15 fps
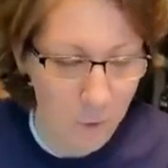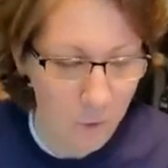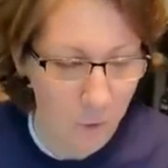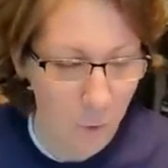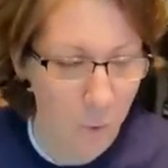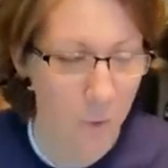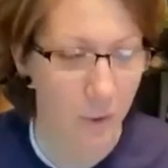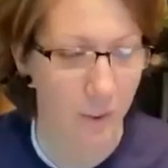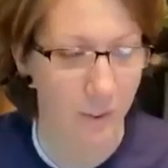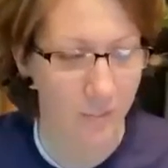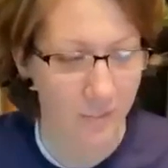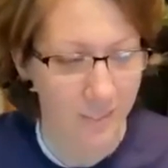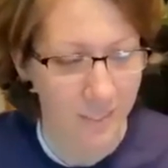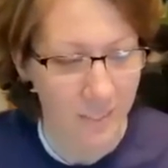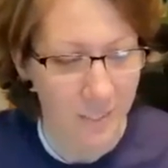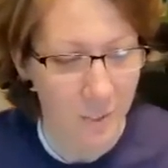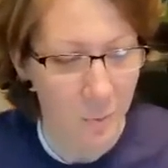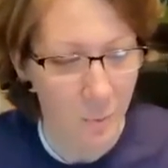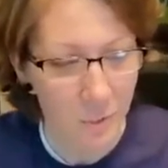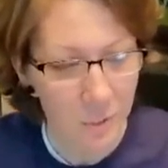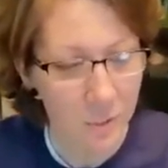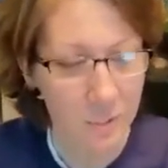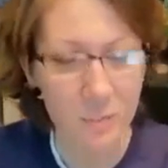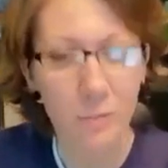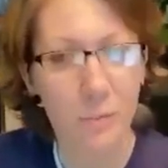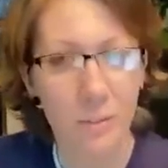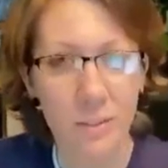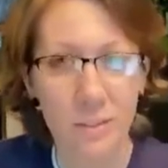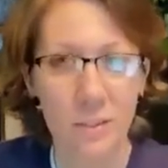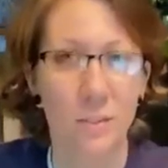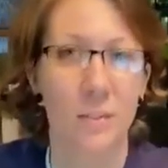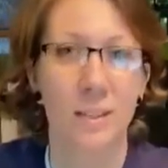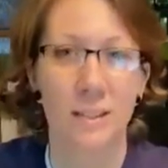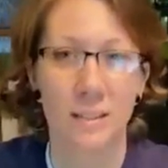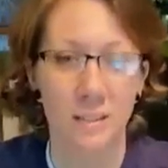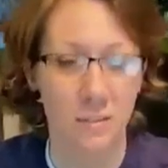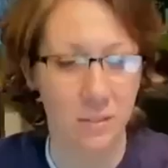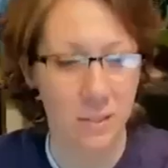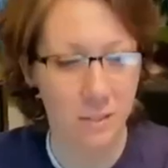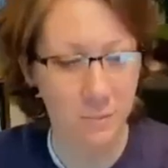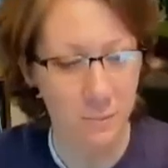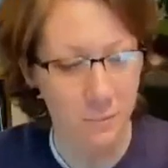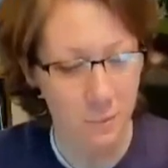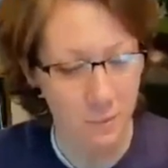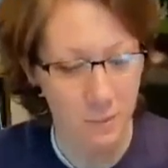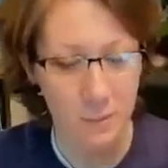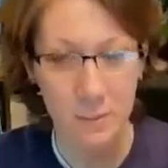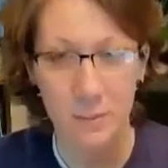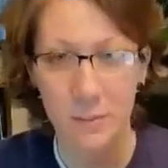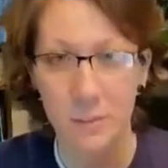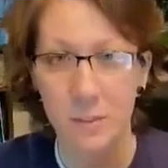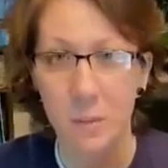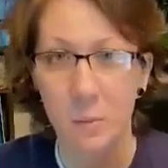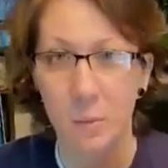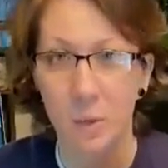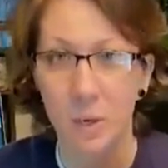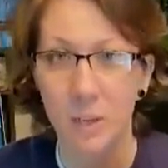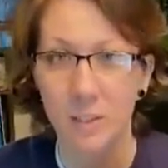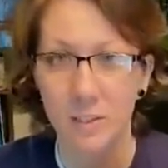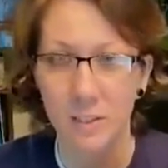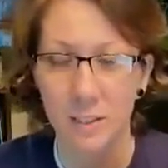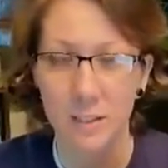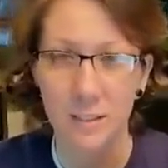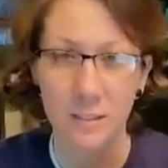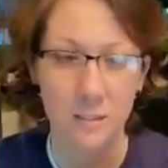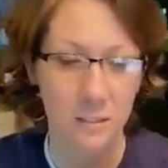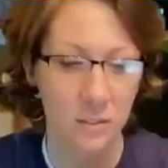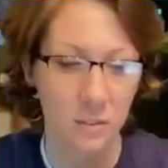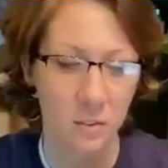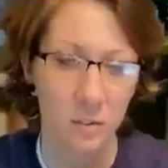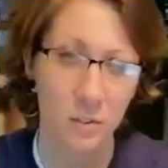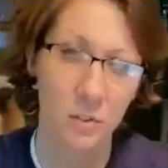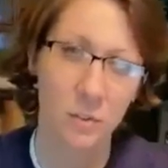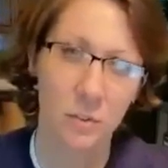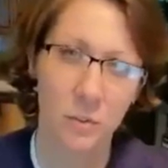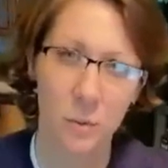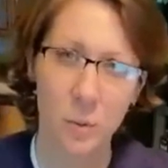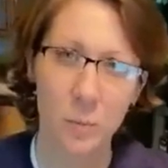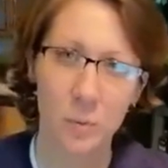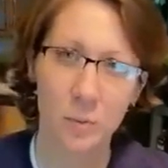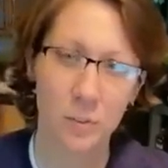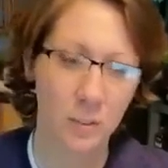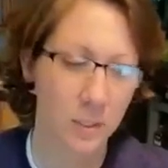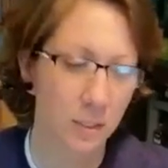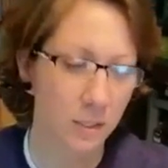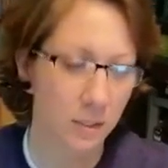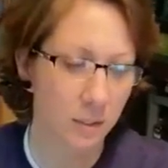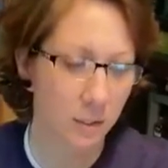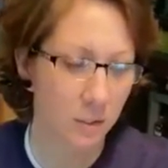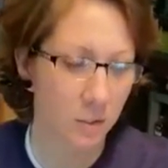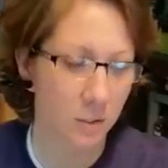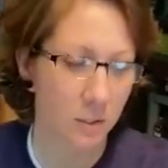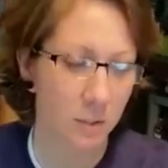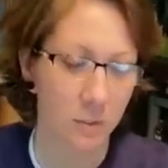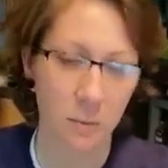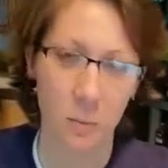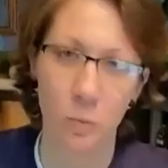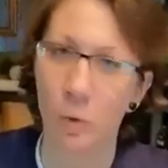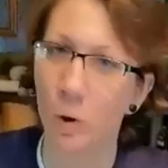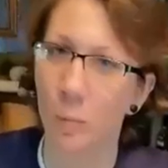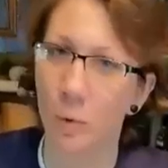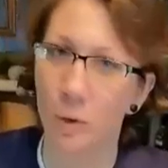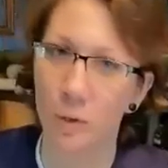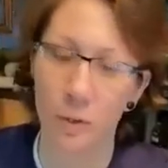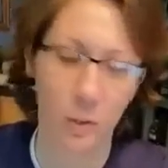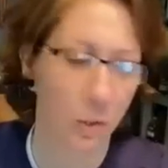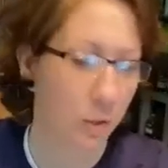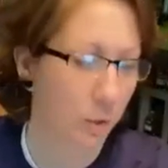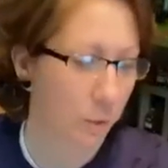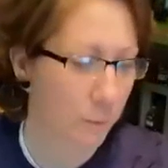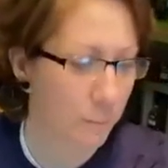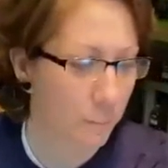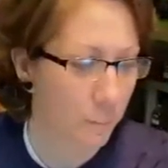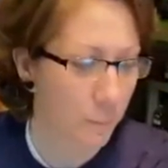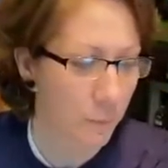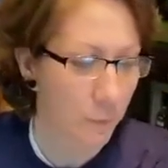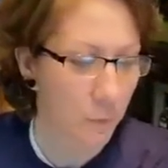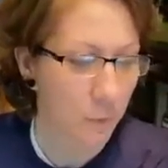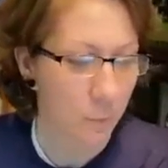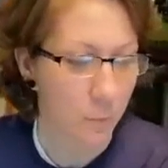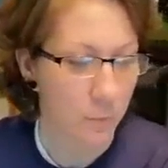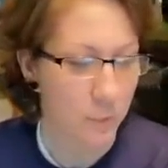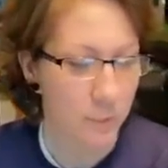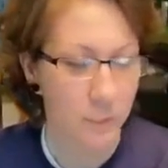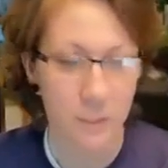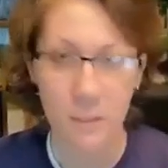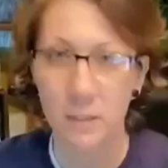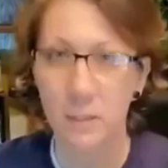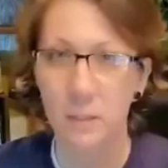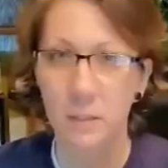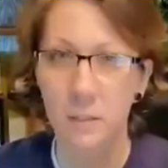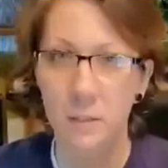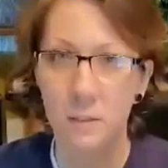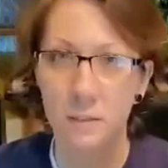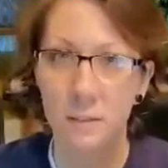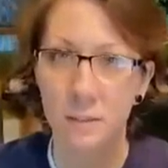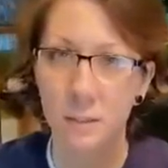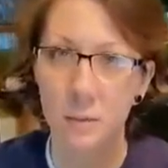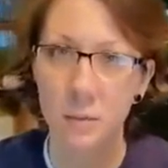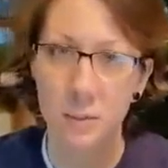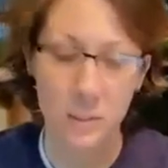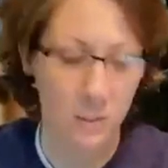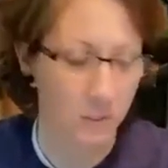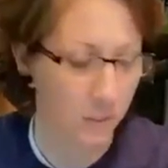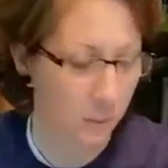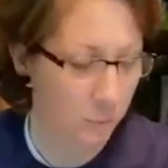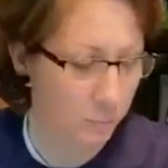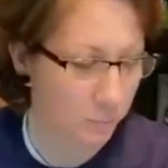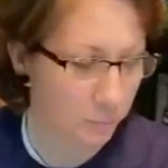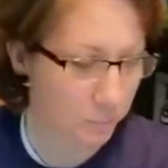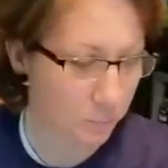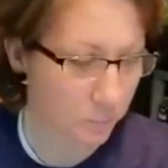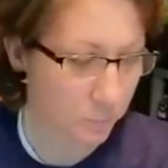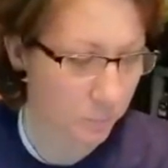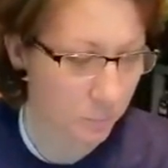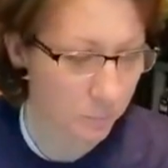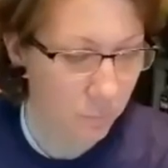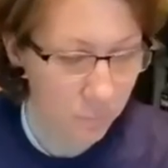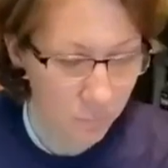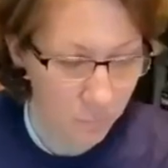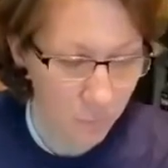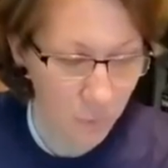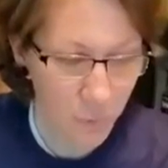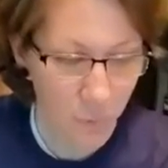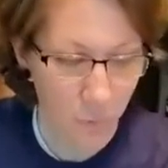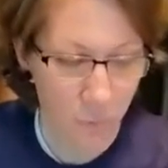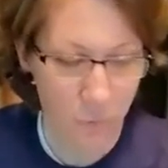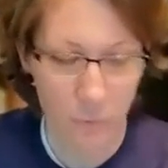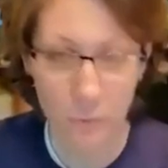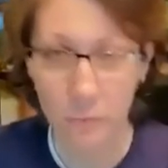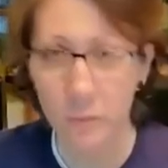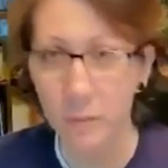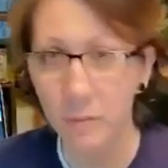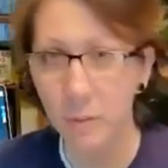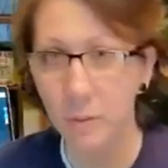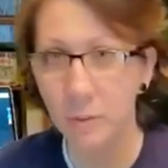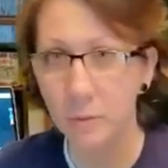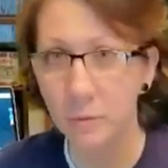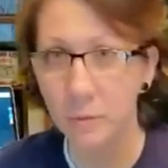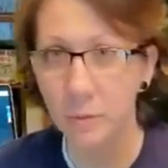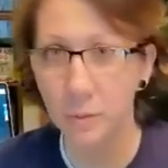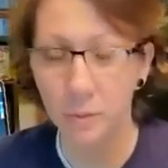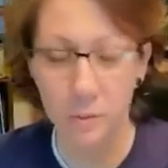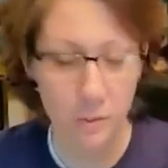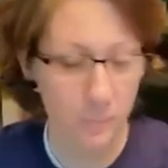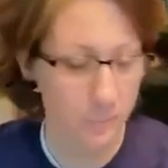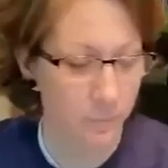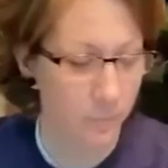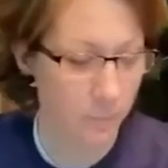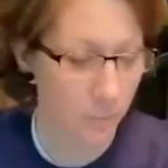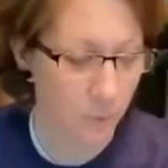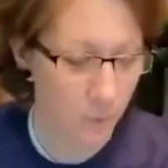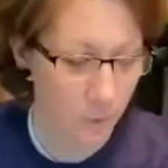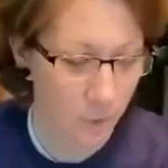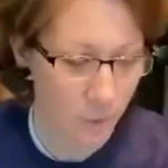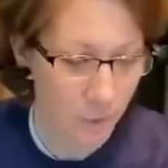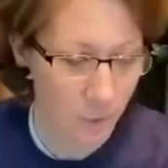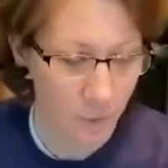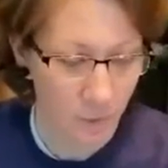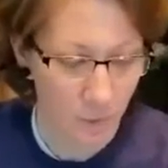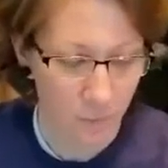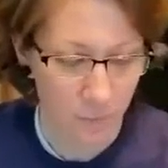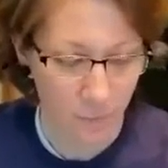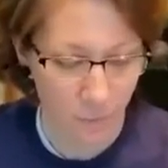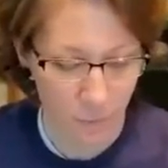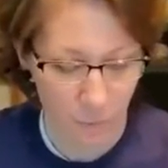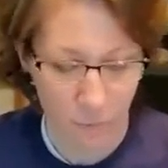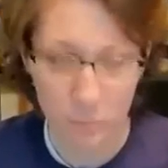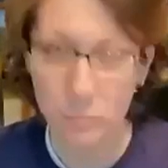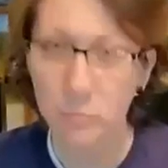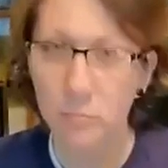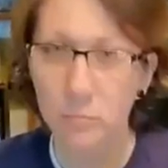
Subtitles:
Okay, what you need for this little activity is peroxide, just your 3% that you can get from Walmart or Kroger. We need liquid dish soap, your favorite color food coloring, a funnel.